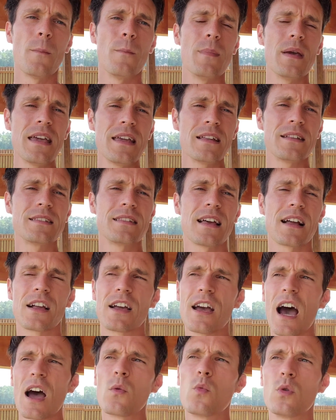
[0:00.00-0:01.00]
means
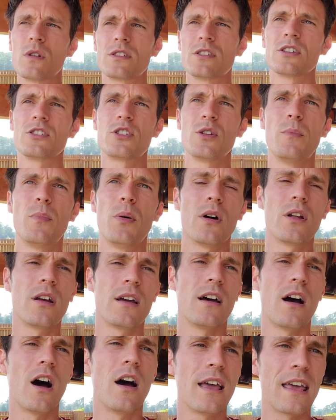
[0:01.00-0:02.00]
that God wants us to
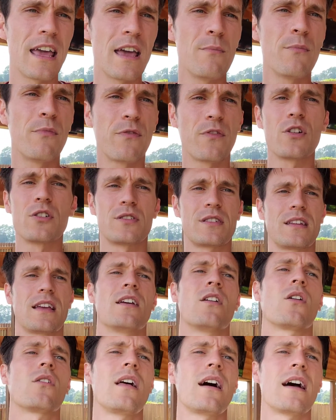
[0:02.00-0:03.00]
put Him first
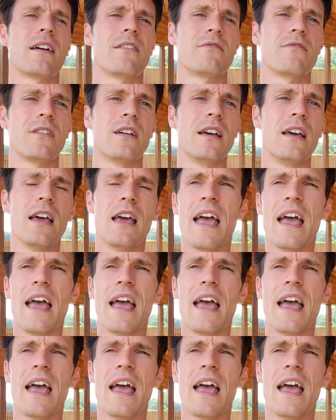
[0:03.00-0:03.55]
in our life.